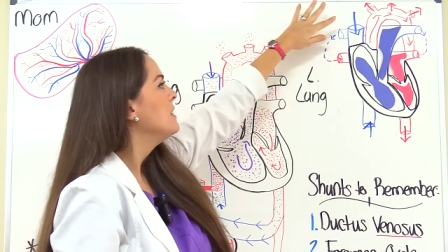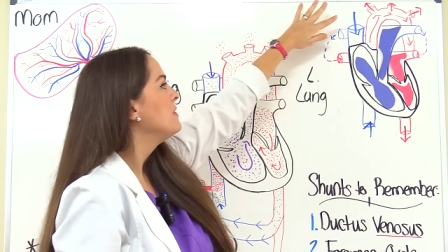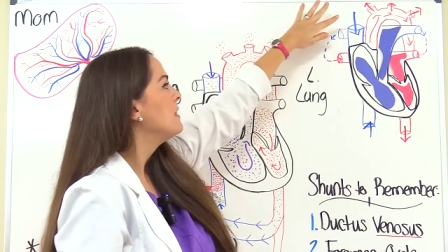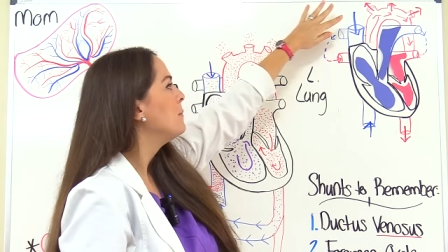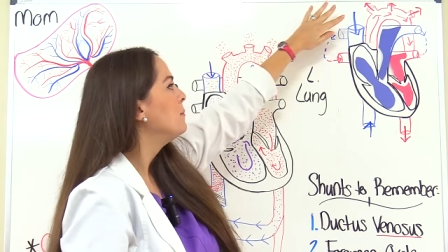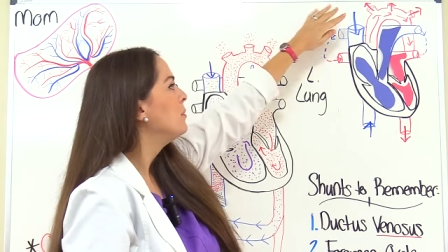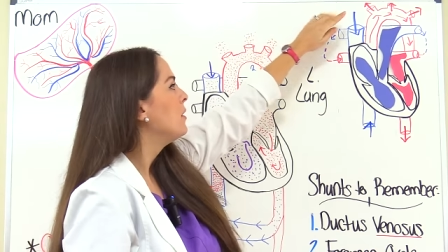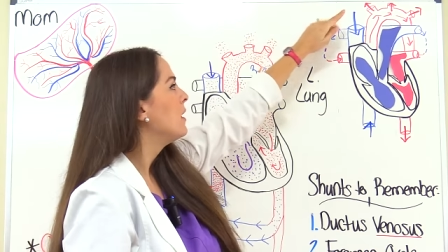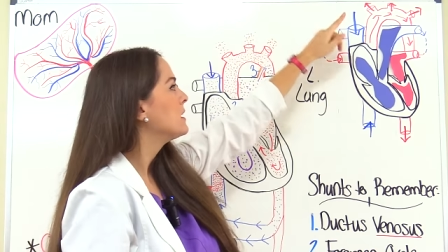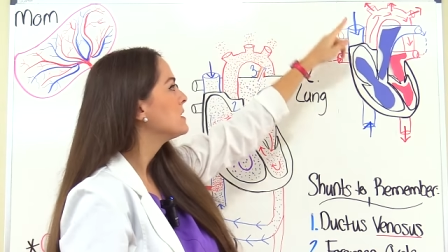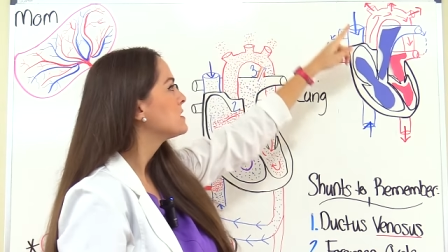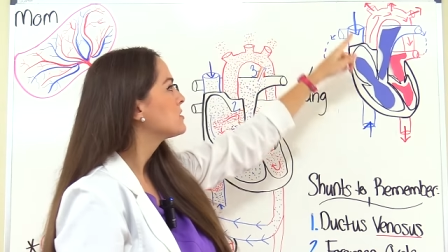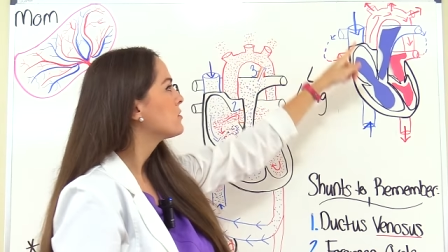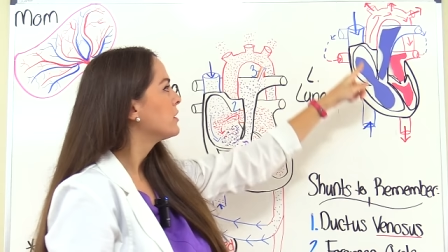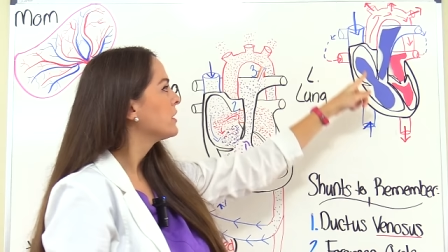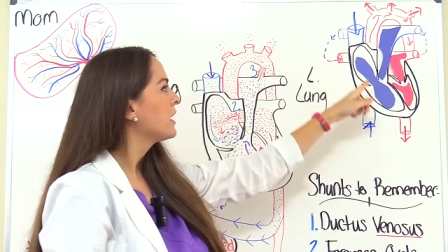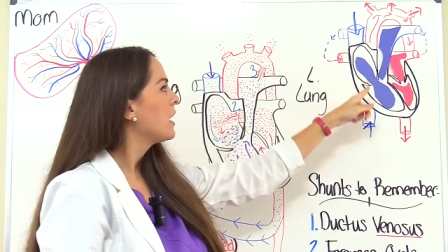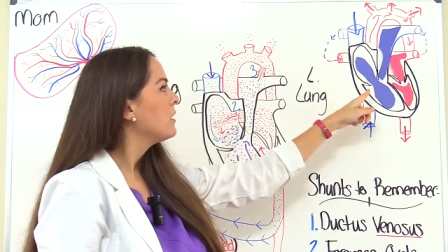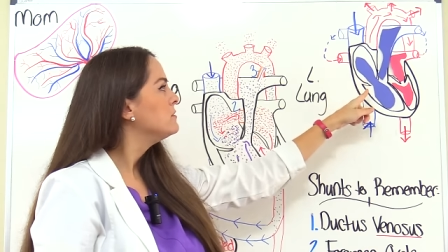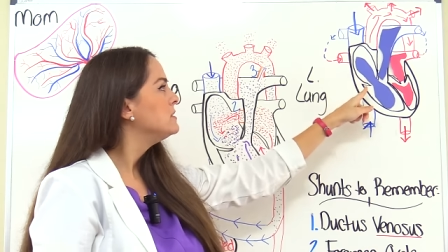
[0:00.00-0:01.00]
That blood is
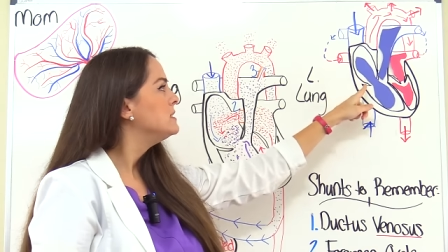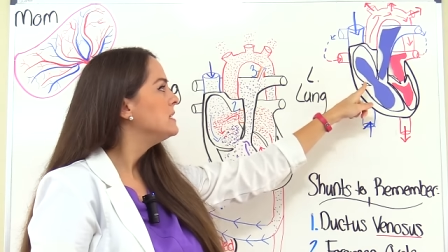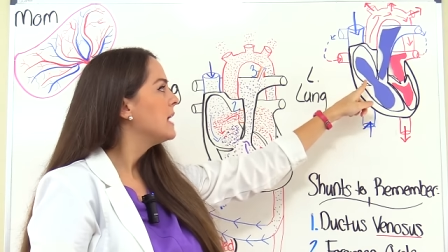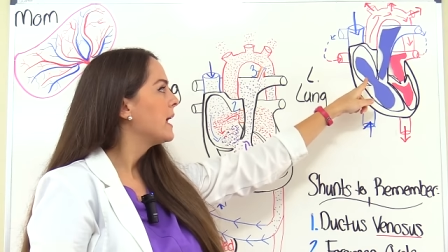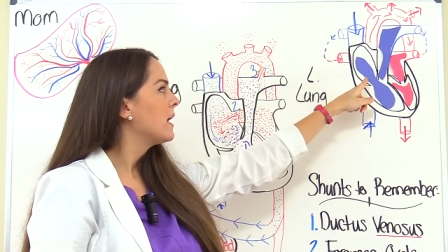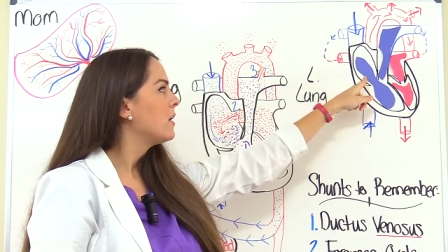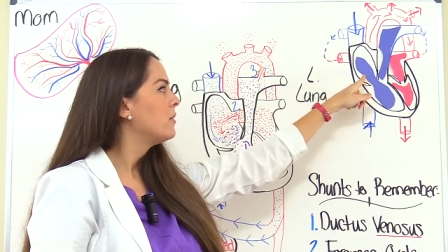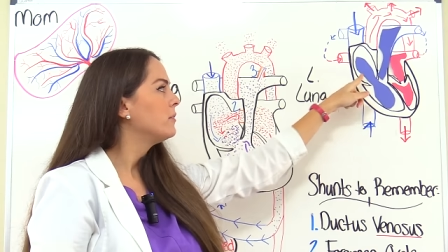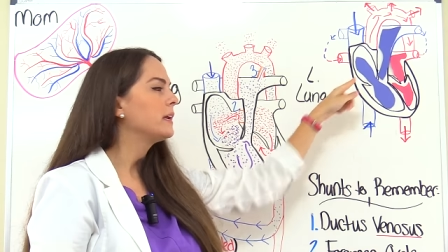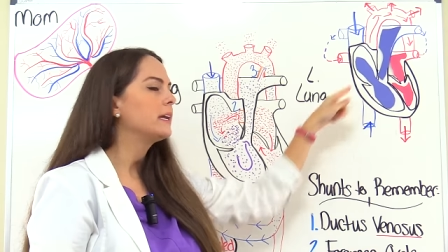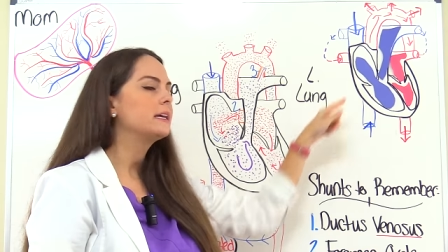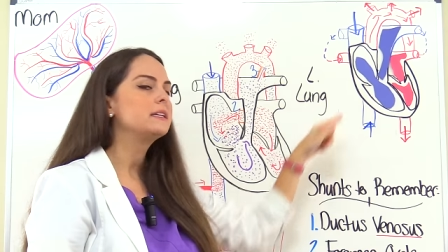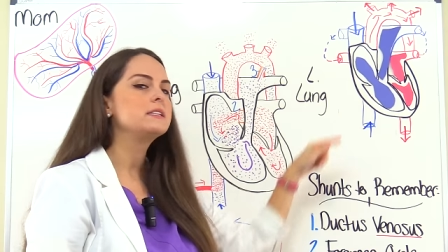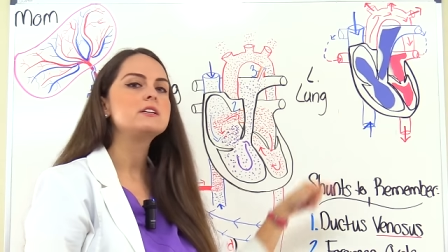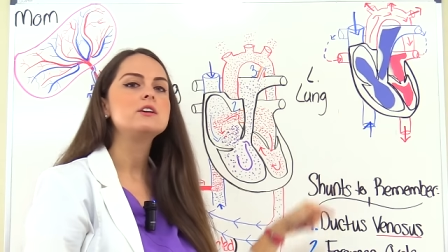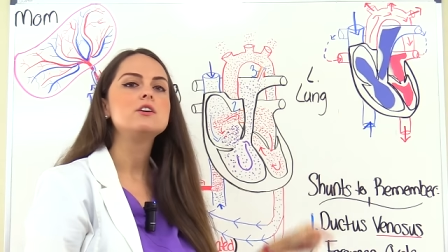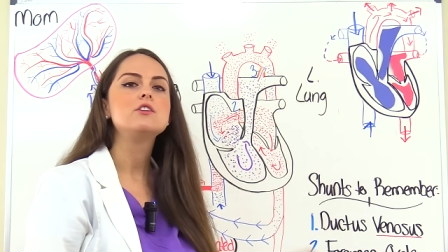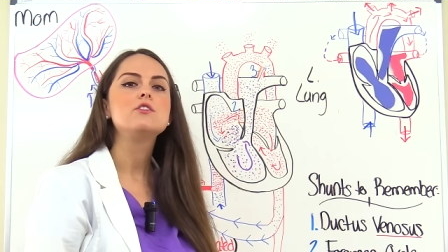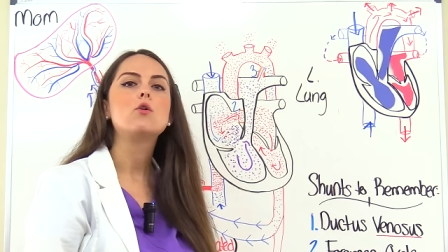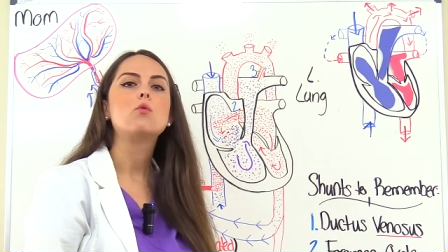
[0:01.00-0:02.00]
going to go down
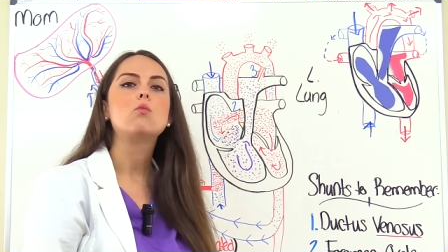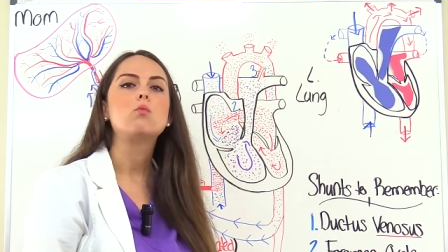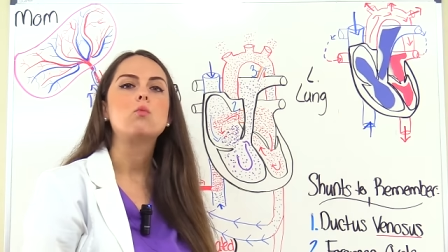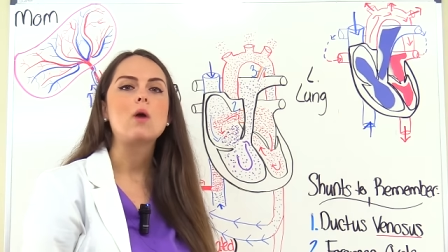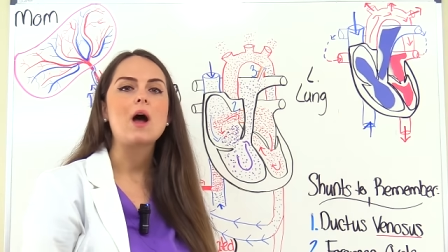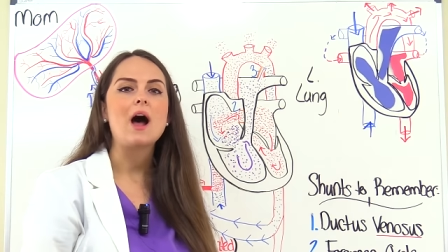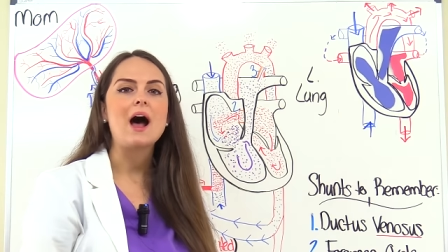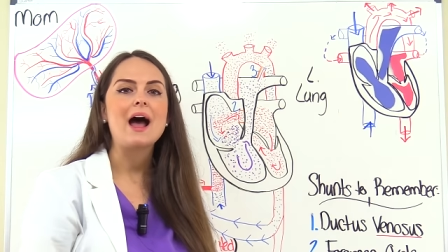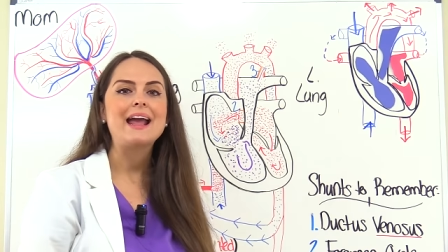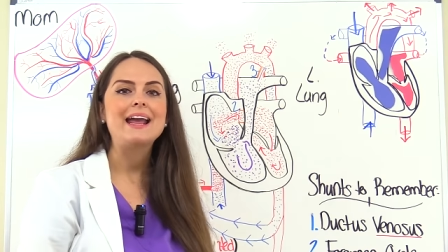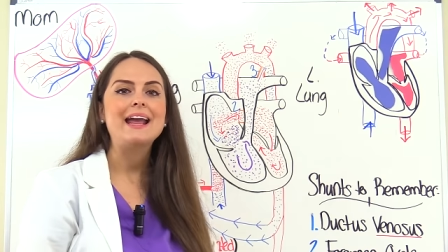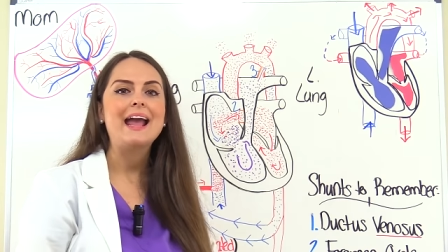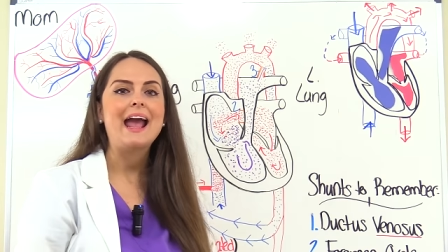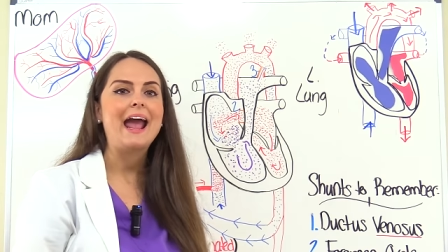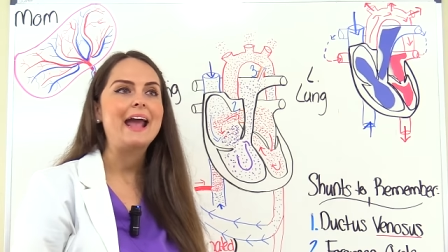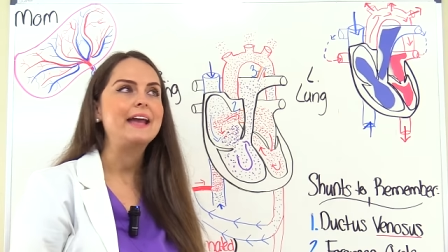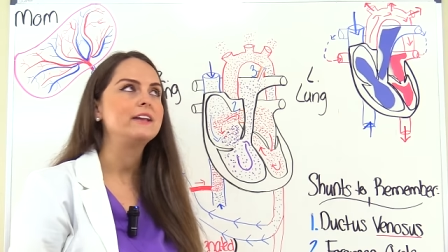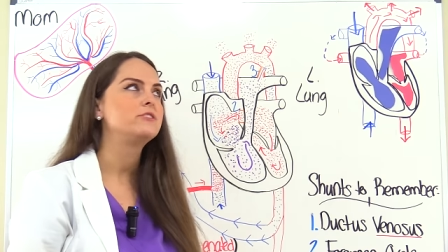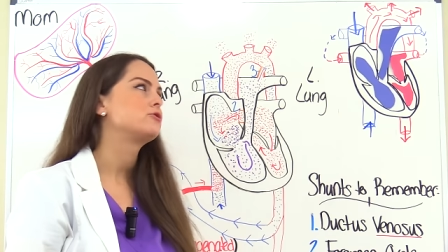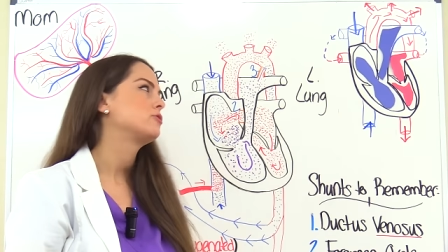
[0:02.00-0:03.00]
into the right
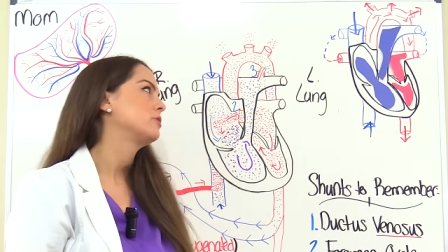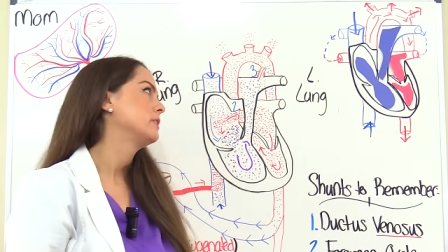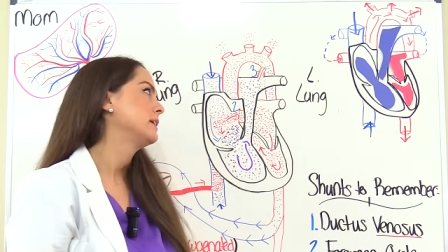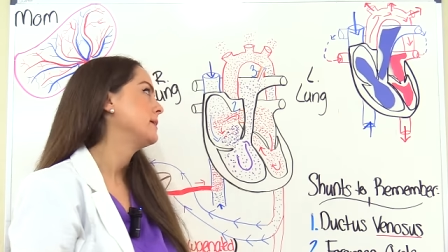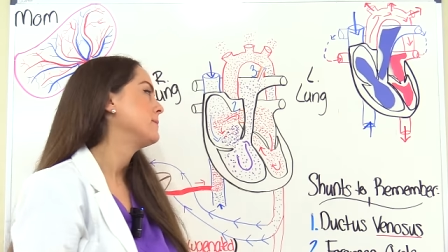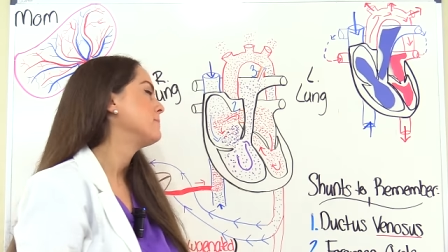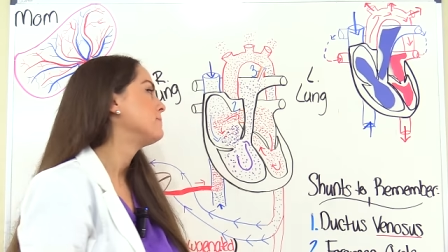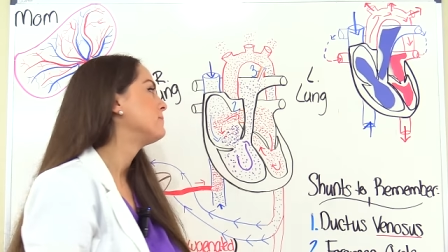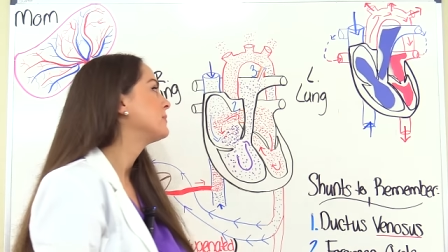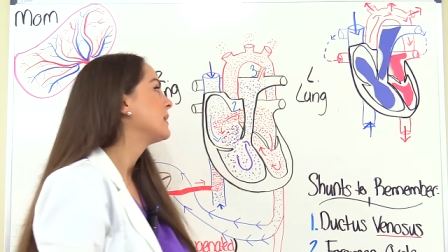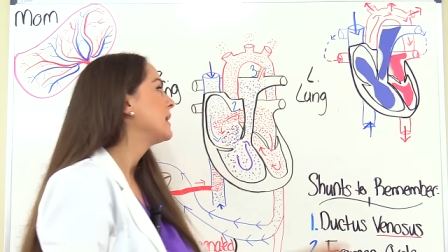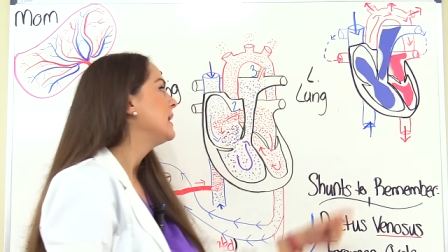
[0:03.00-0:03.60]
atrium.